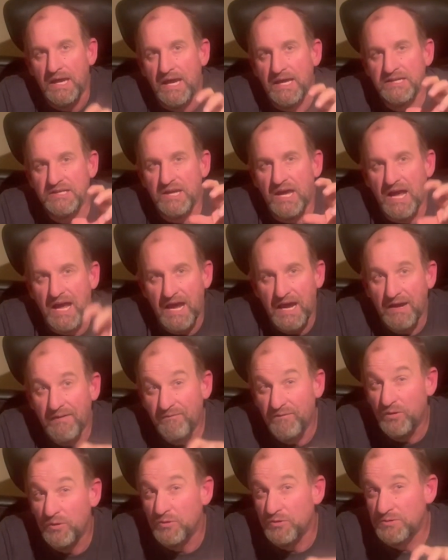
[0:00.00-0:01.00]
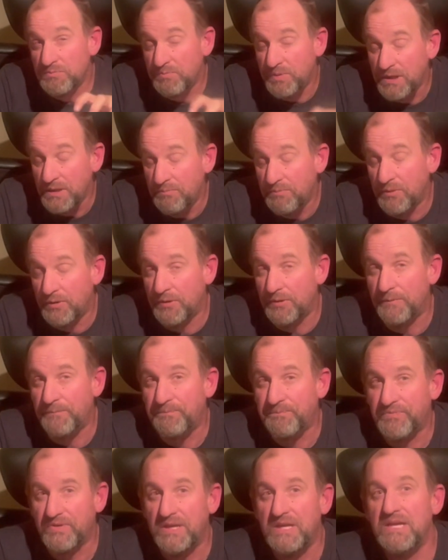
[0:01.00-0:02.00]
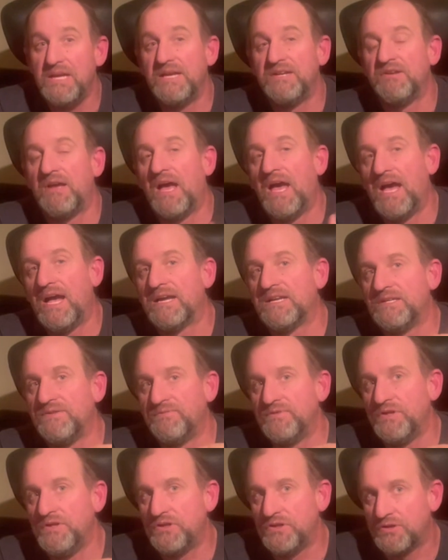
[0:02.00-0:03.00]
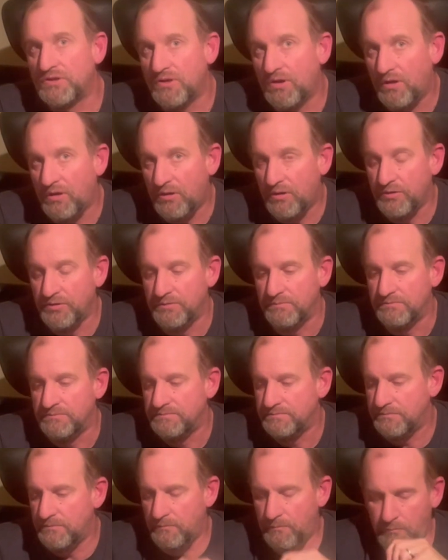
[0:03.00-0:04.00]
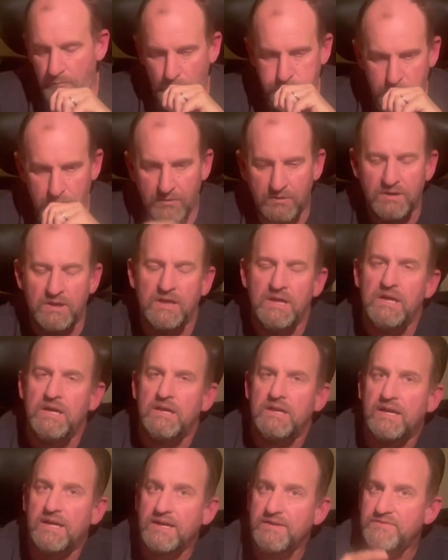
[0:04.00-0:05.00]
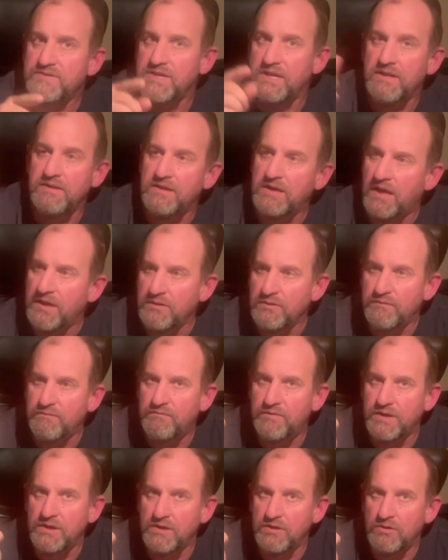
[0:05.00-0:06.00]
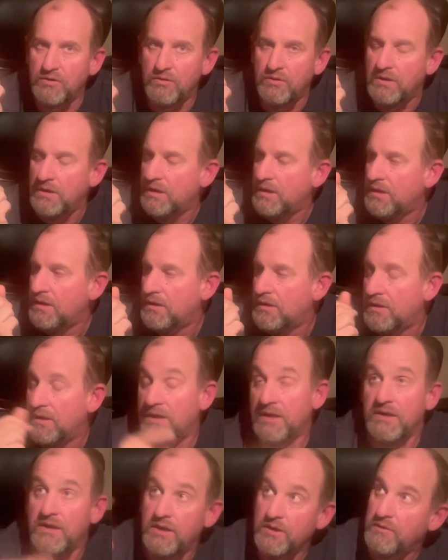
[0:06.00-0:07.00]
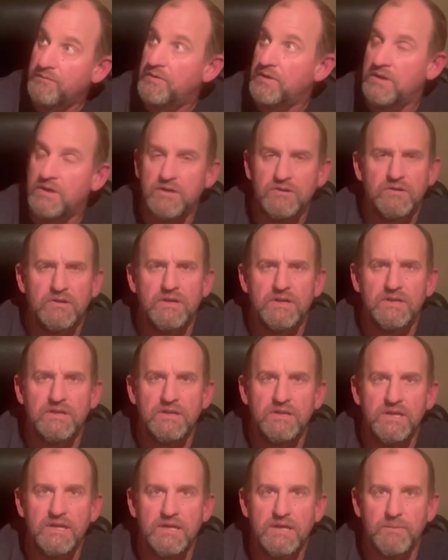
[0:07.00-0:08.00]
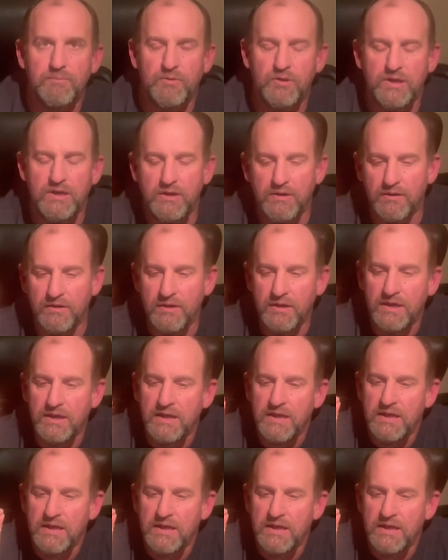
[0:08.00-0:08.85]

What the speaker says: And to have those people, he had to actively call them. Like I've said in another video, I'll click the link up here,